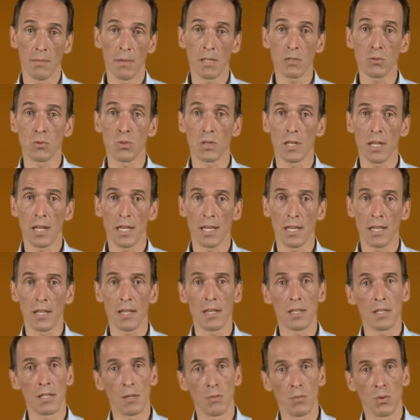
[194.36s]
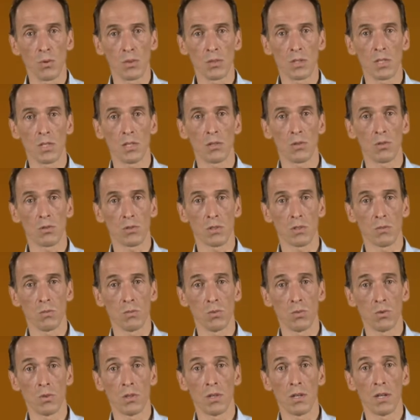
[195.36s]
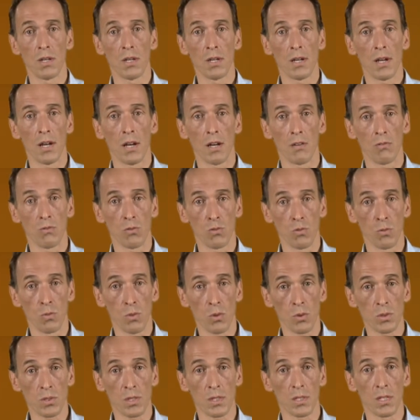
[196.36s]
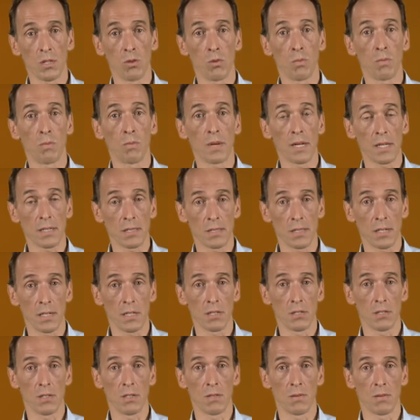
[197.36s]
The mass of curds is put into a mold before going on to be pressed.